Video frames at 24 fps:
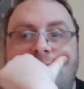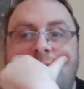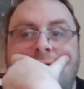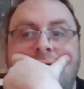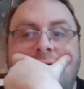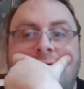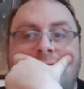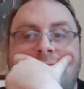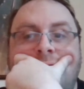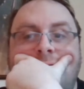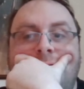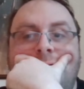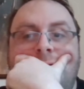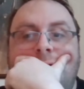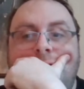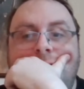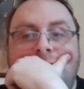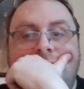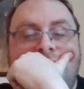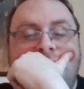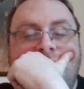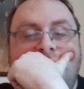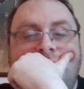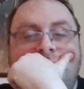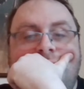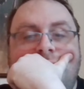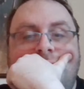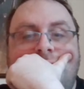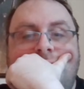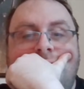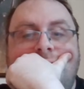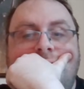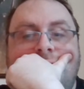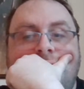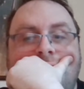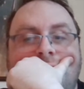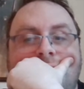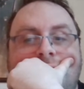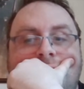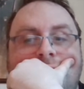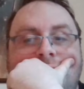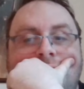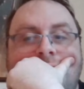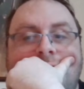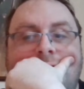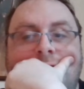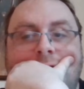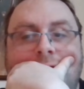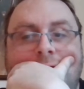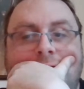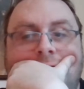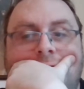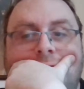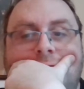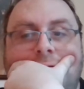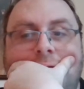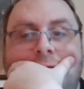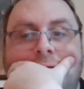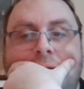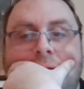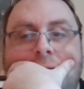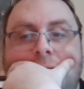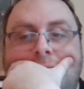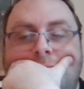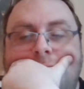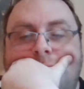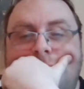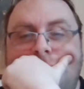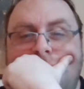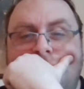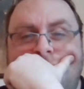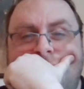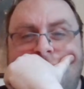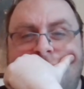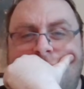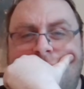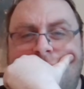(not speaking)